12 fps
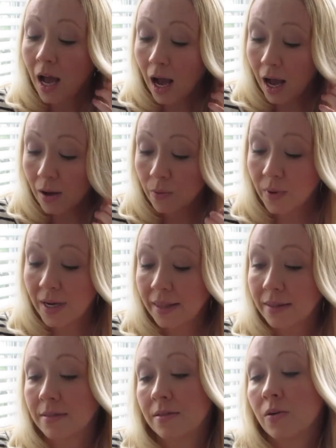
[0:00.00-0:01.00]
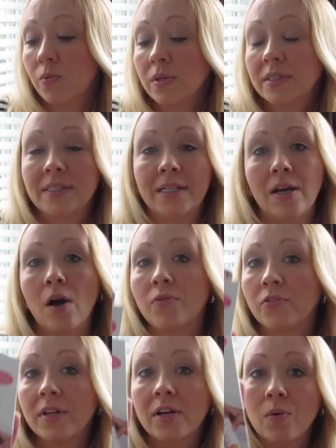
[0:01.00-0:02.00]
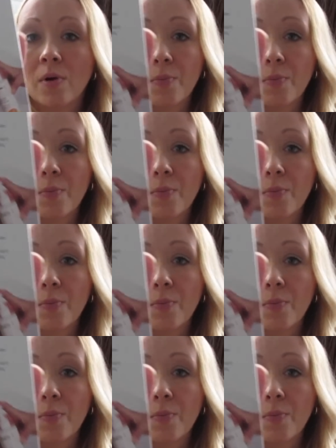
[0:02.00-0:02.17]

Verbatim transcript: uh, with, so we'll see. Hopefully it'll